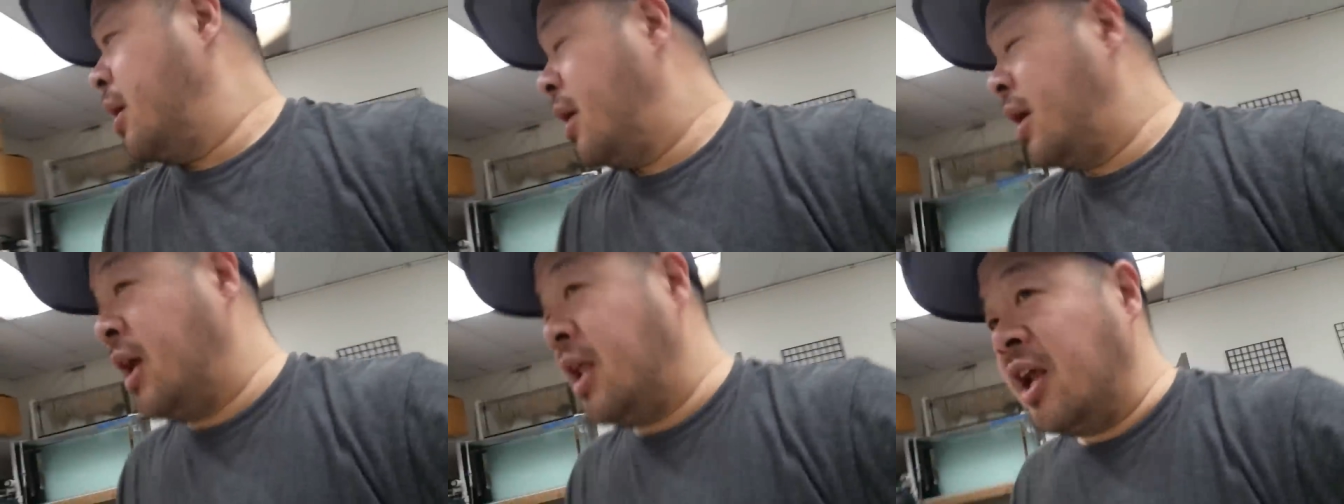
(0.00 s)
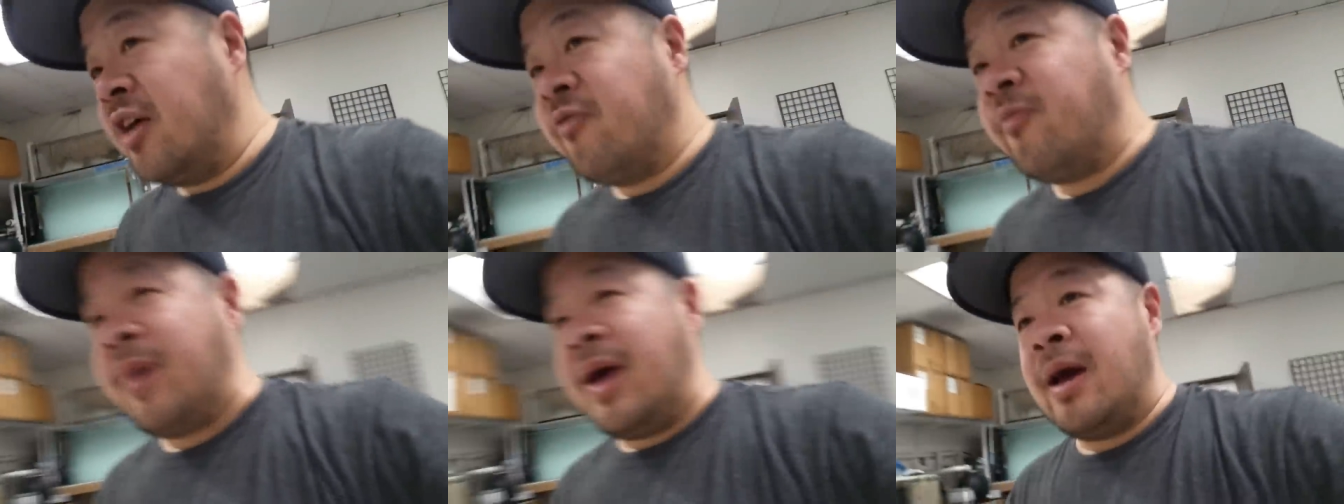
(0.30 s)

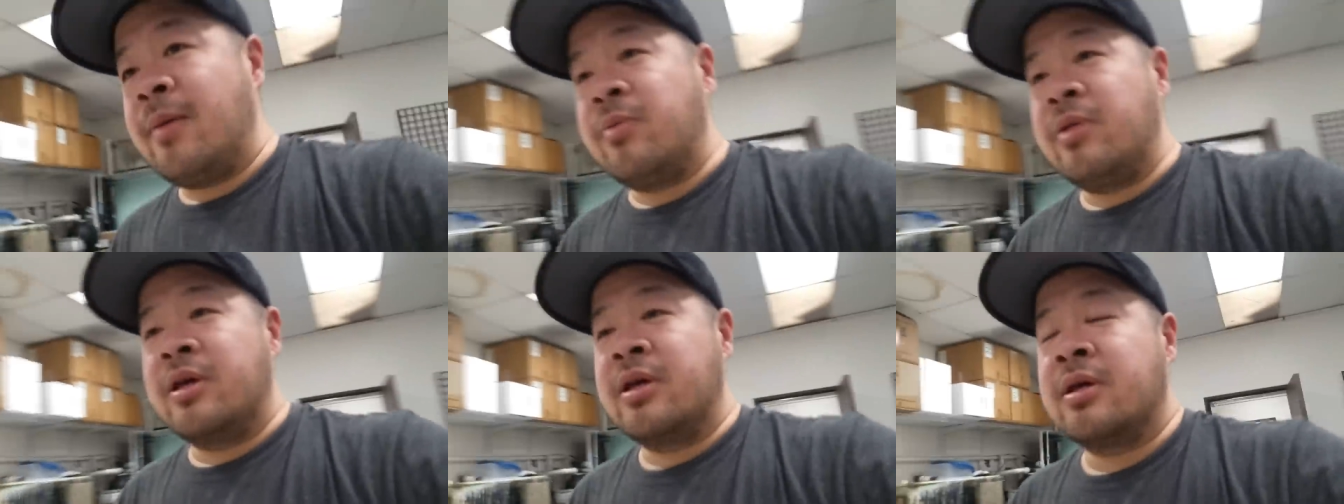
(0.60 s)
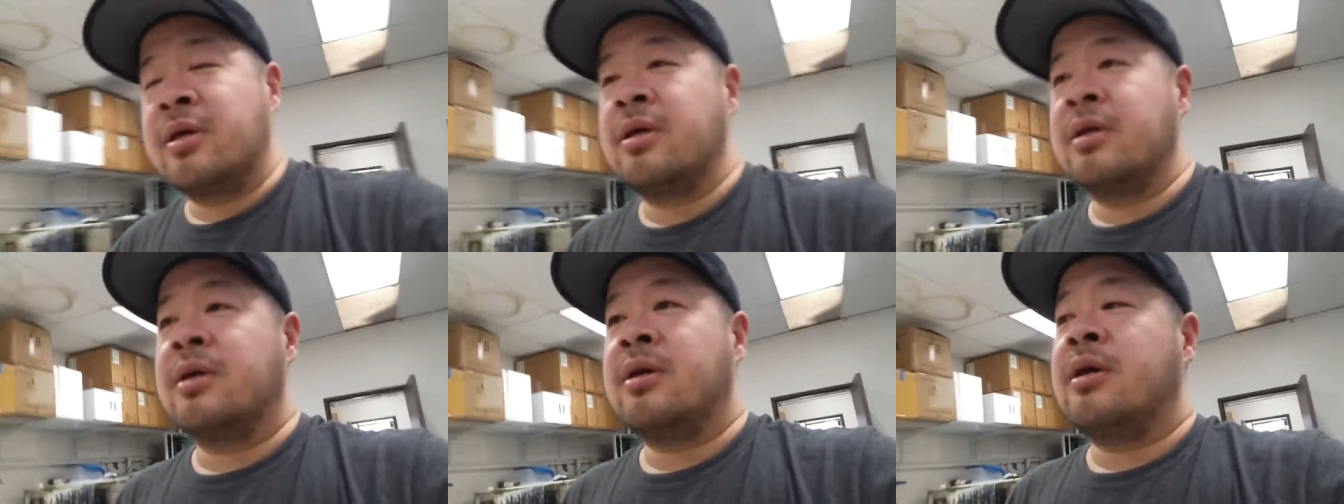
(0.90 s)
enough babbling.
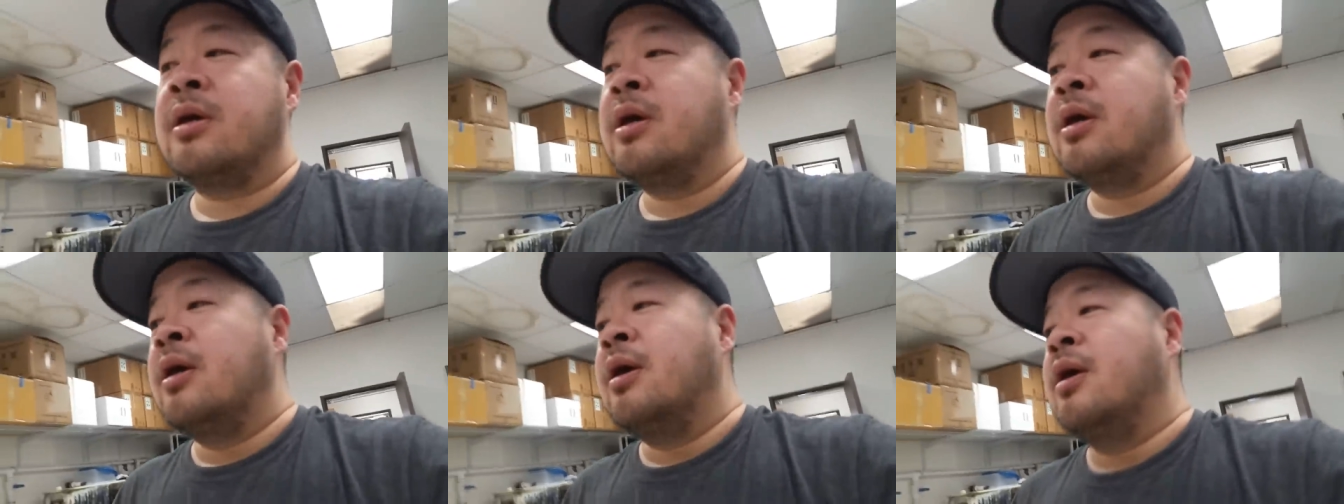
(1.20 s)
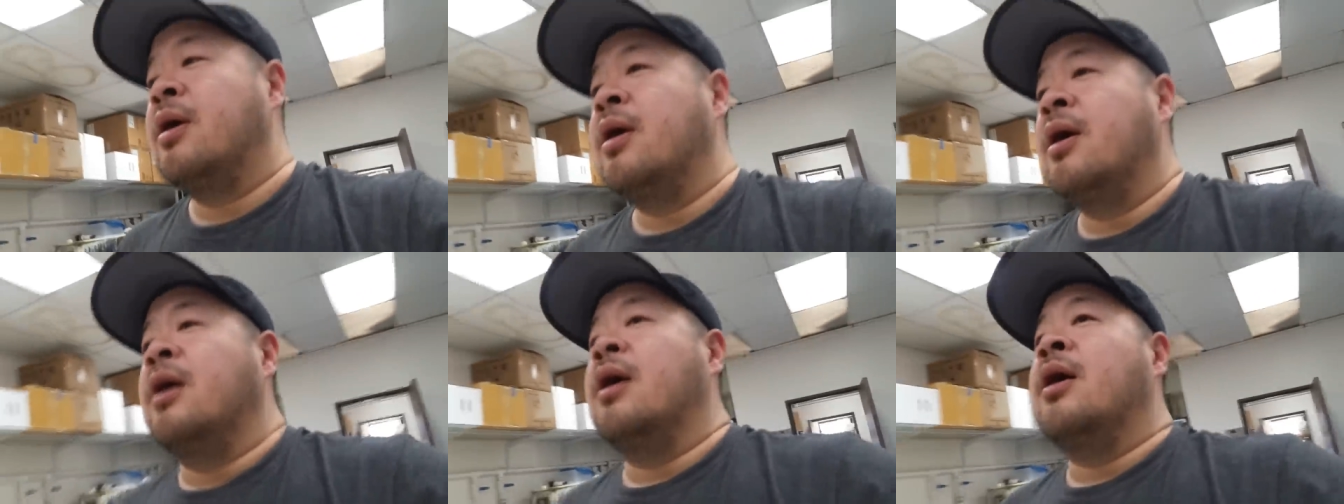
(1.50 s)

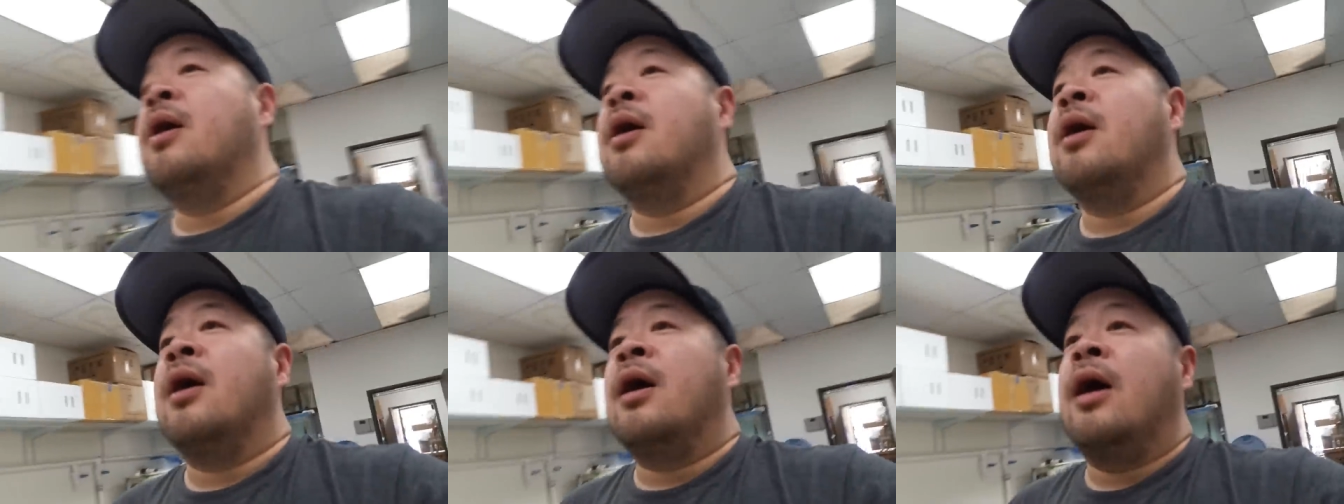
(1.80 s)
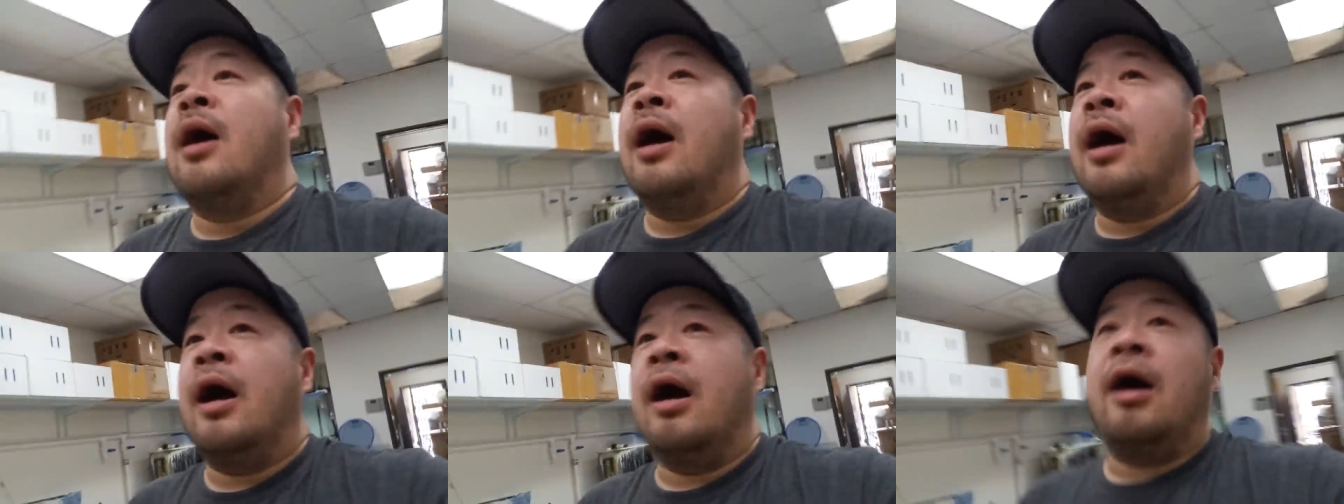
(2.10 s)

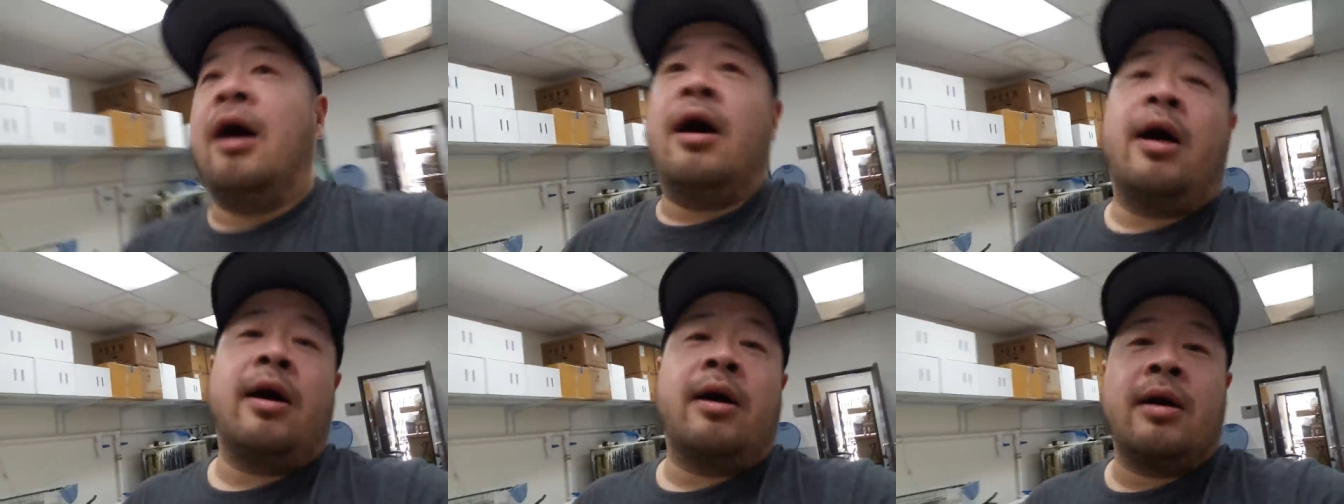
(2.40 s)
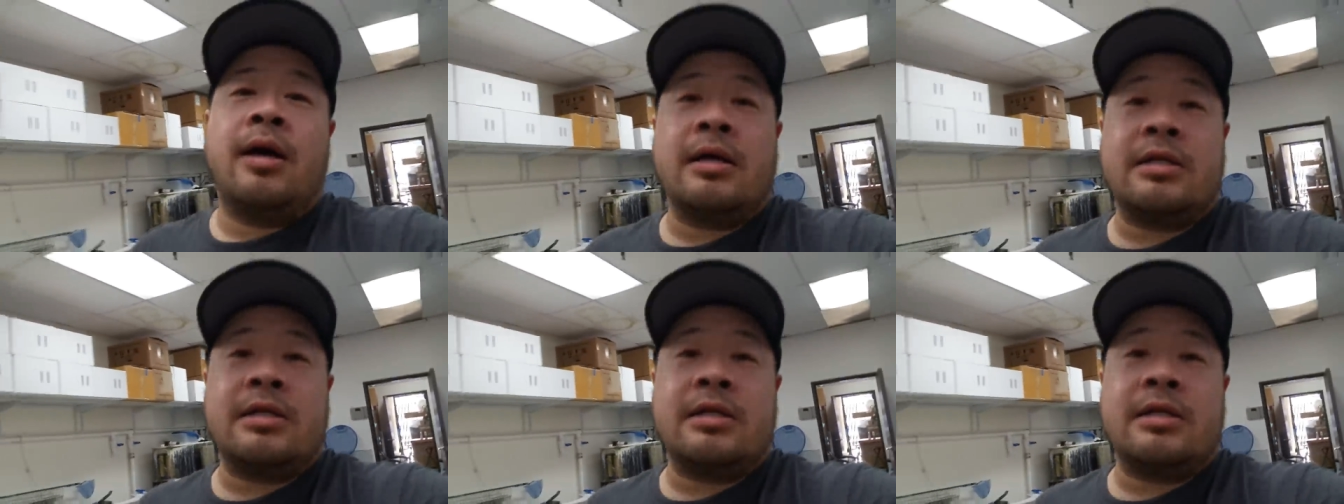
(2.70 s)
Uh,